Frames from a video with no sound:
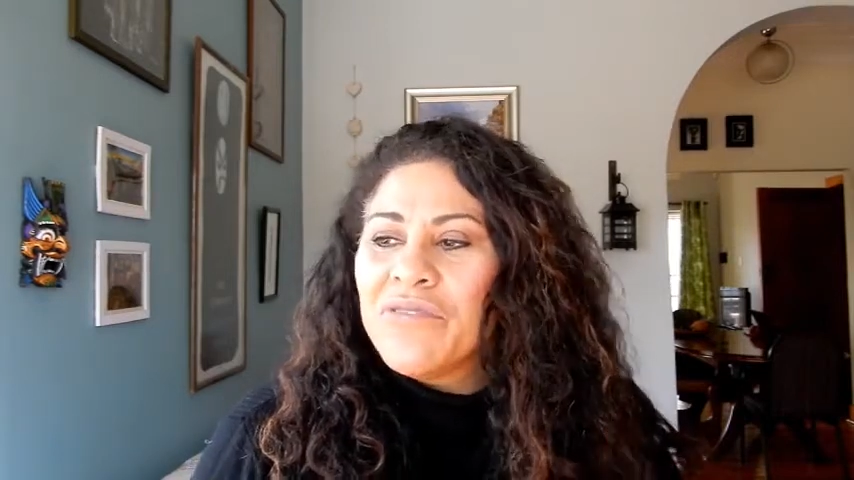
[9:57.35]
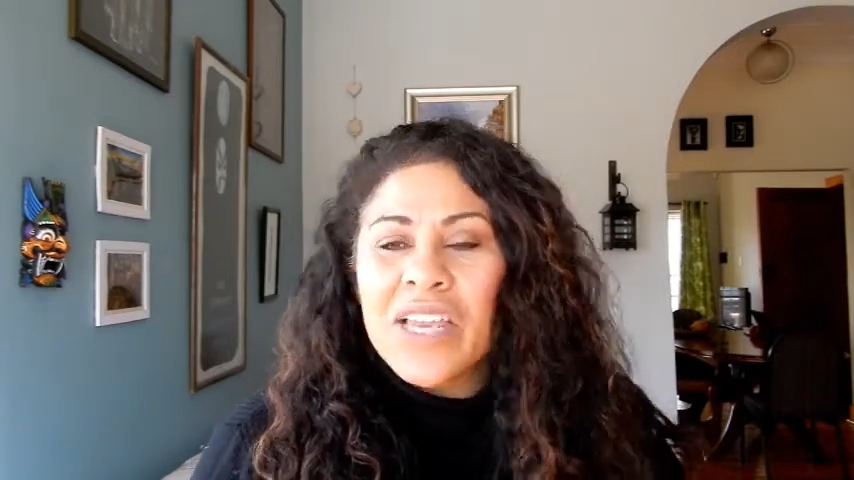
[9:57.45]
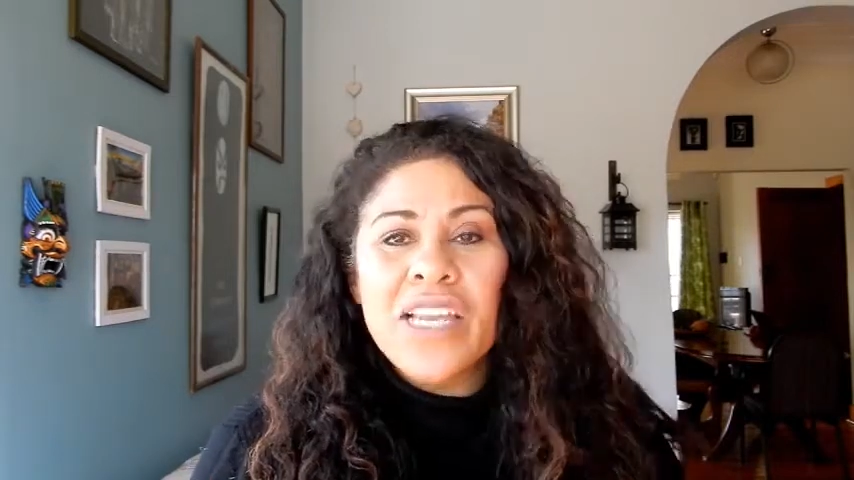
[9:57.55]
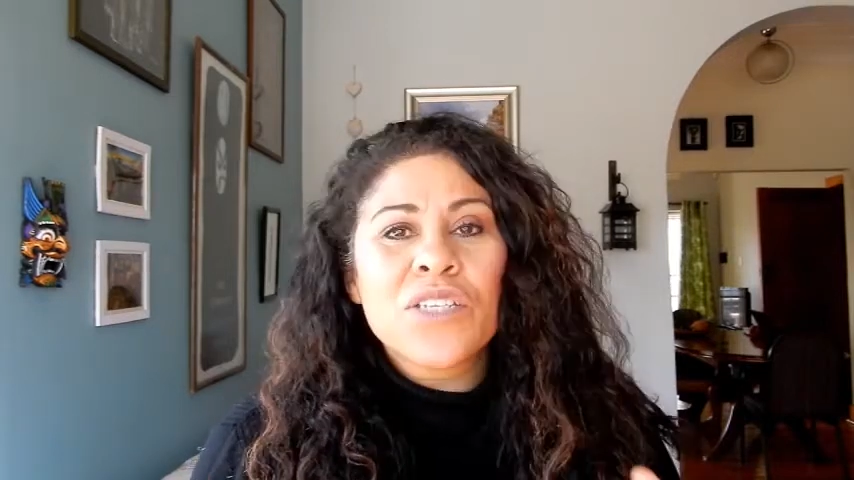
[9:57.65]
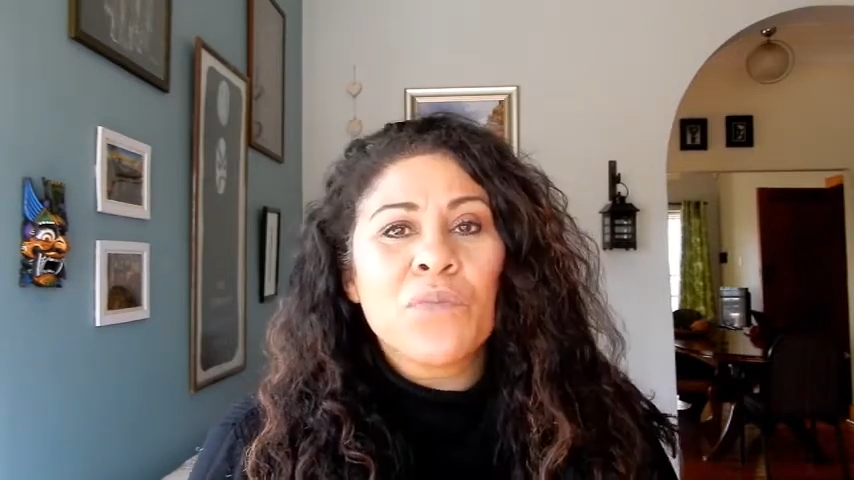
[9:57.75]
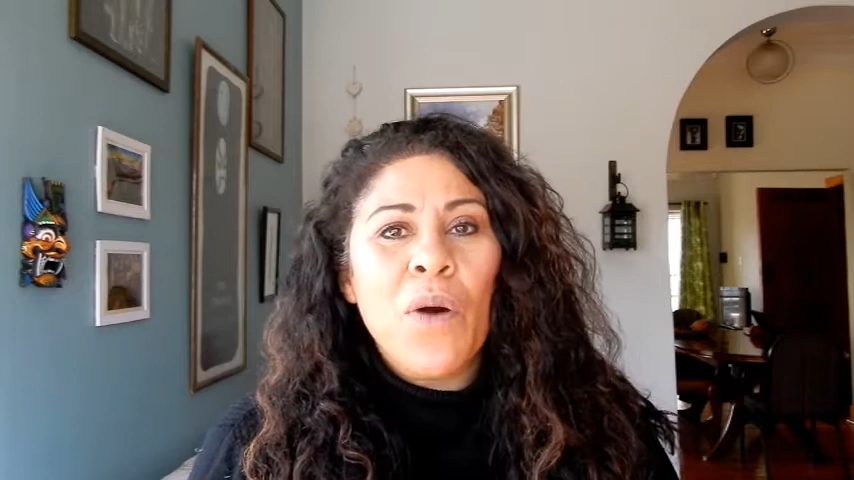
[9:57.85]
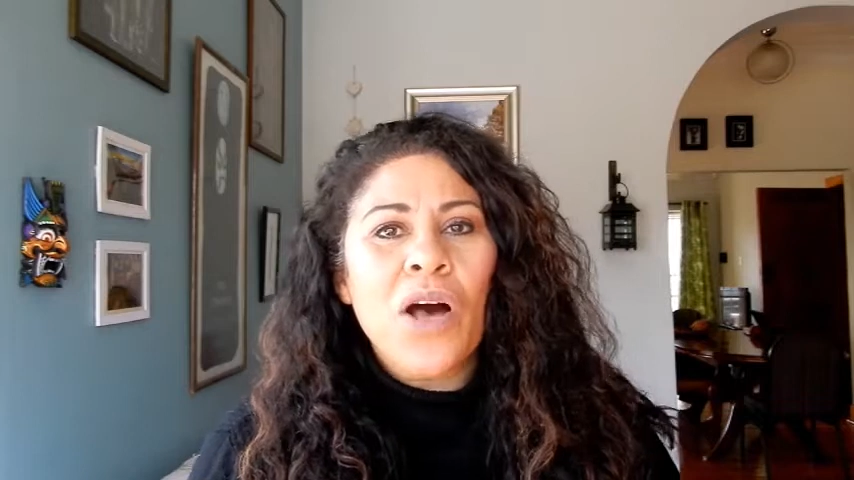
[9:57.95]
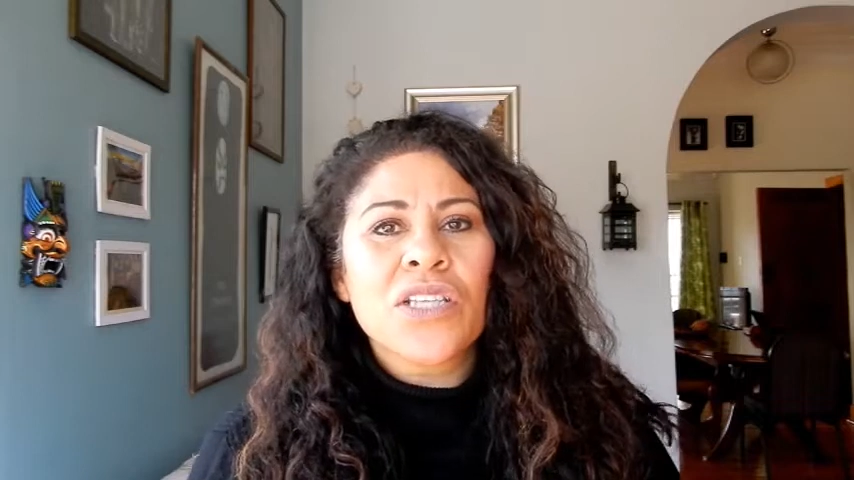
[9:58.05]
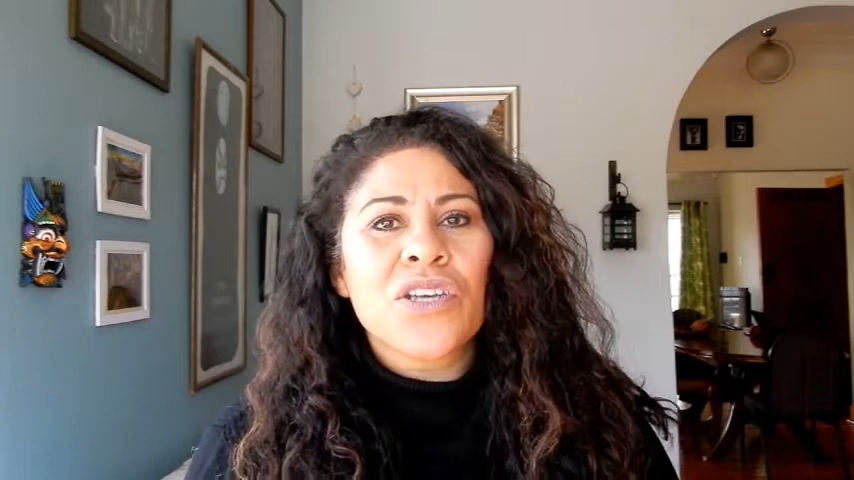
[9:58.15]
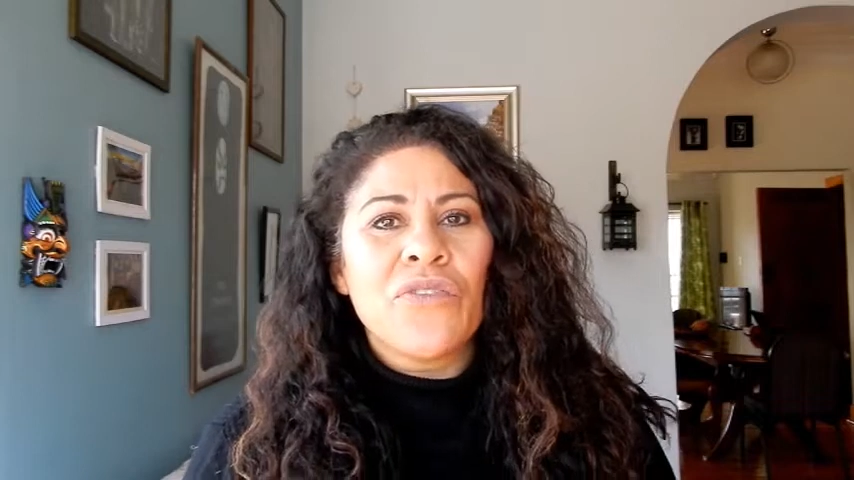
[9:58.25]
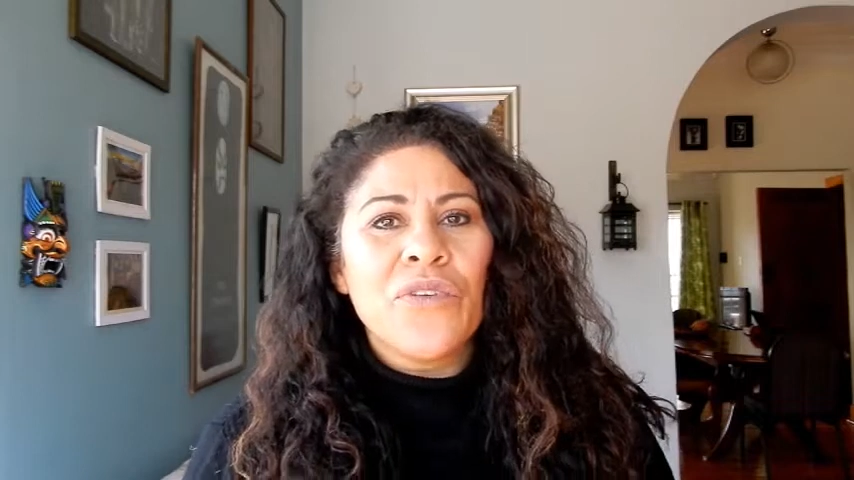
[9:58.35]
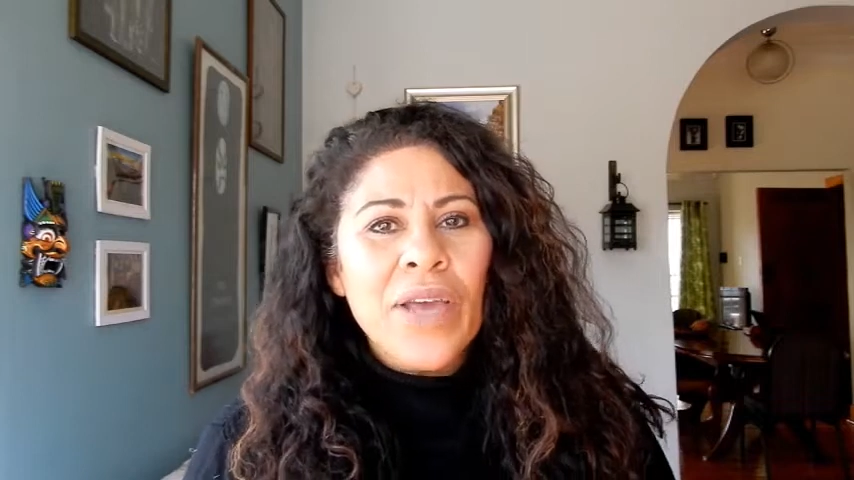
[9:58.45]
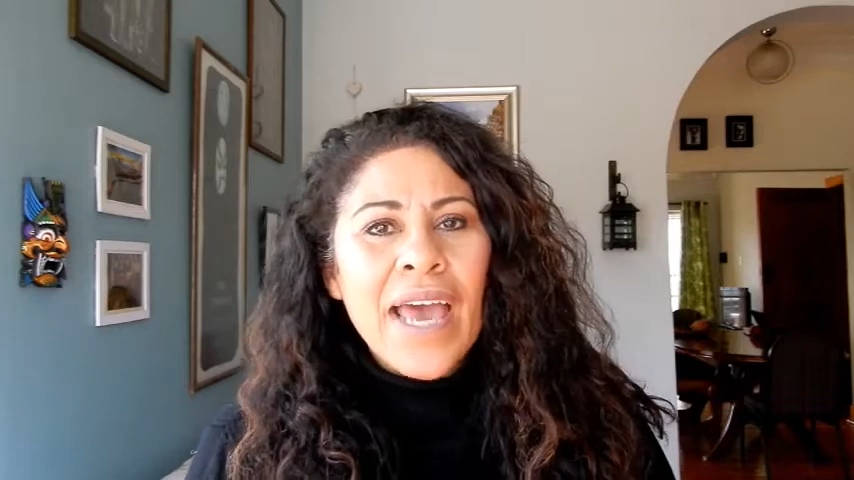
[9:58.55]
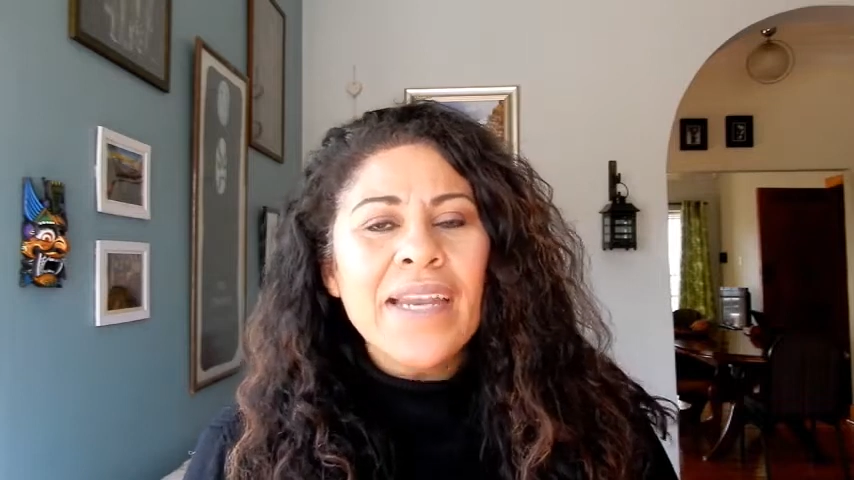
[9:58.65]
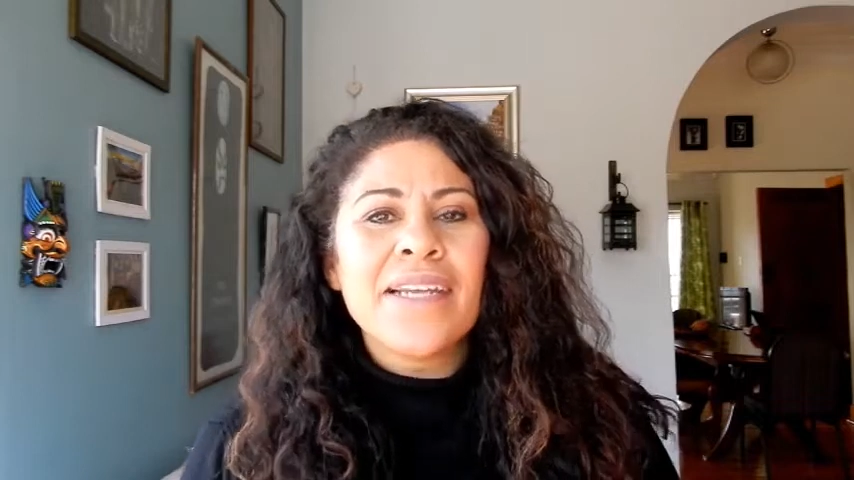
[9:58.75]
various parts of your
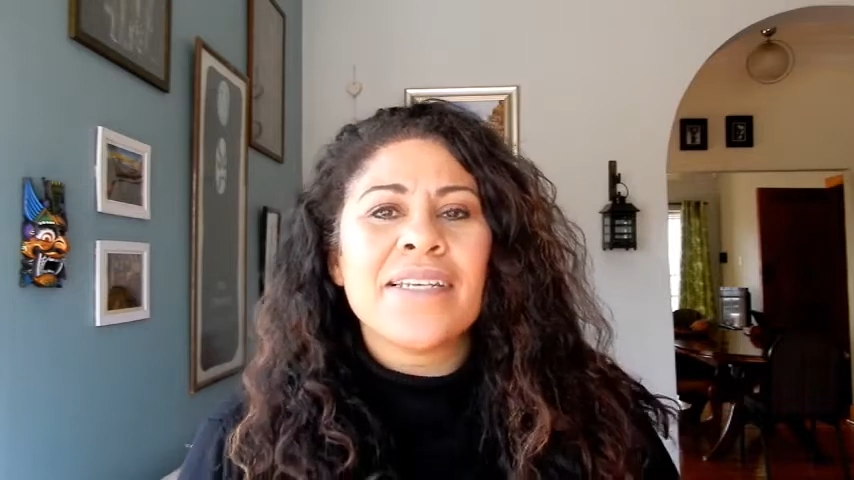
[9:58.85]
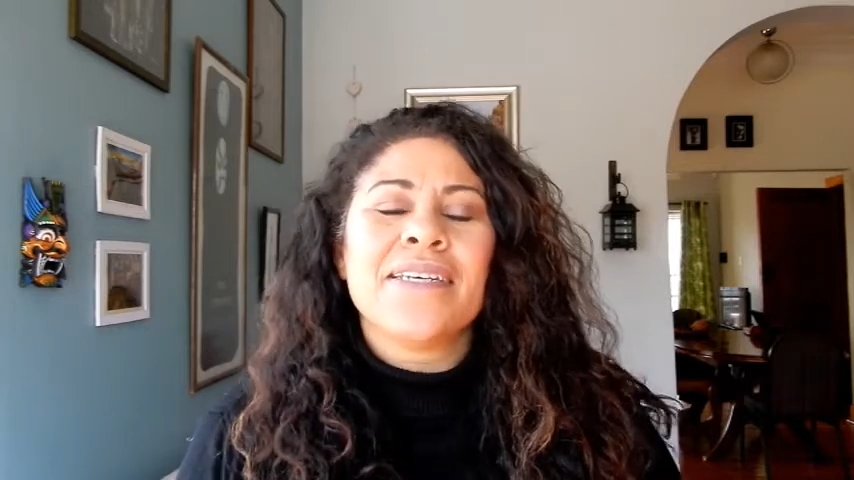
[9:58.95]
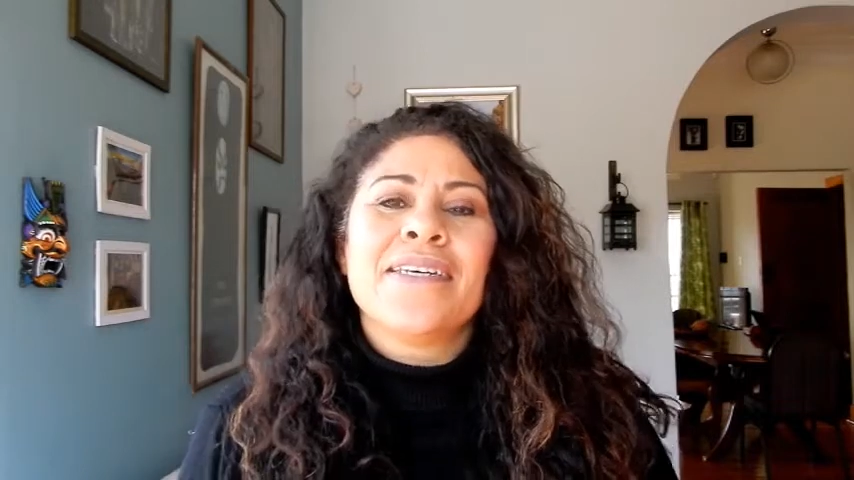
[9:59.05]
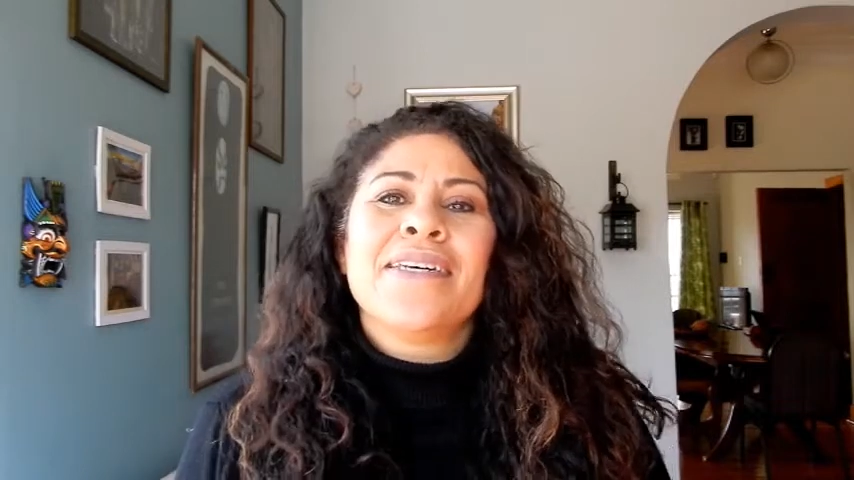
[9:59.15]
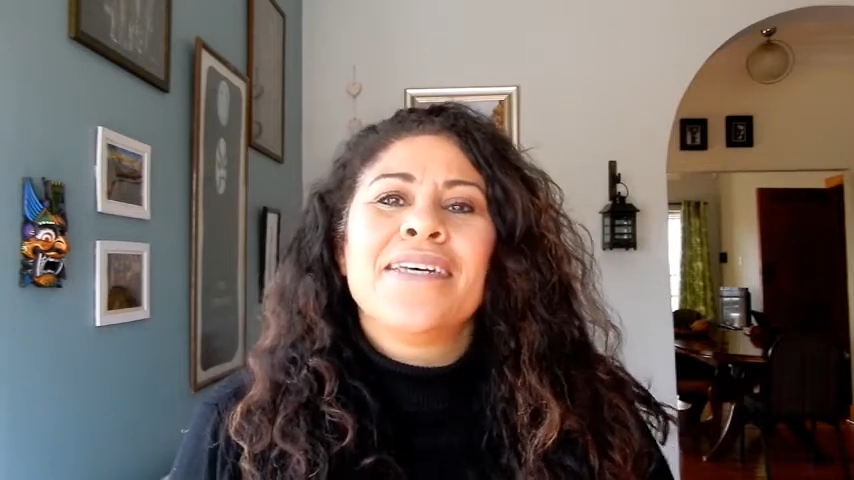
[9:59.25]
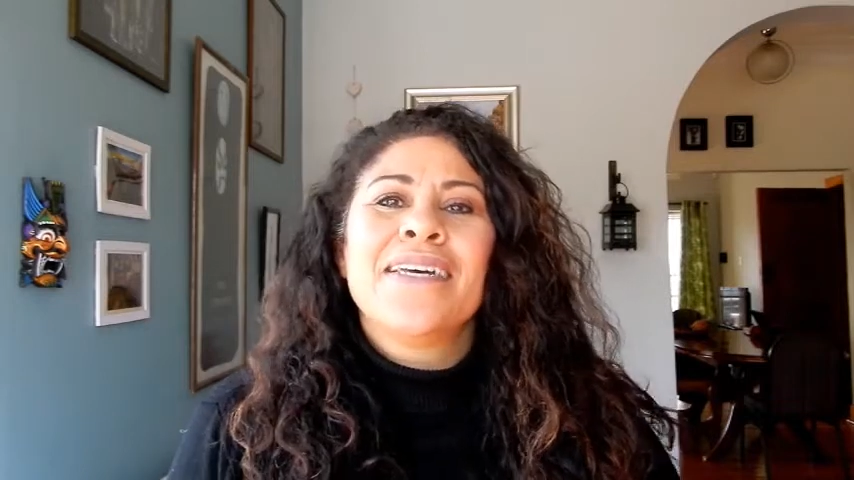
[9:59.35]
character.